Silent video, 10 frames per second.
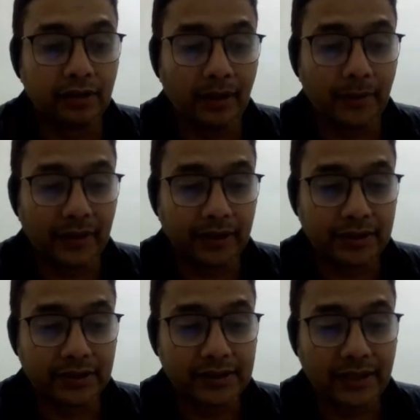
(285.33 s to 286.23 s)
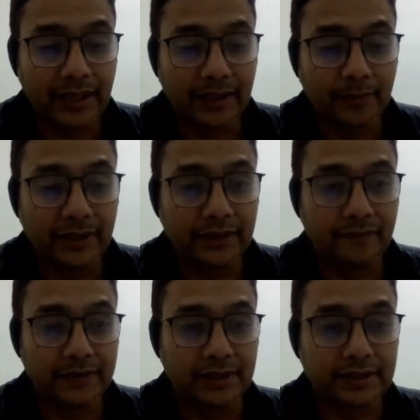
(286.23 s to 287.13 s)
applications like
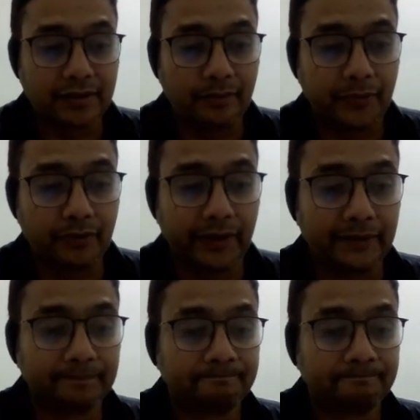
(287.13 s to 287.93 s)
multiphysics computing.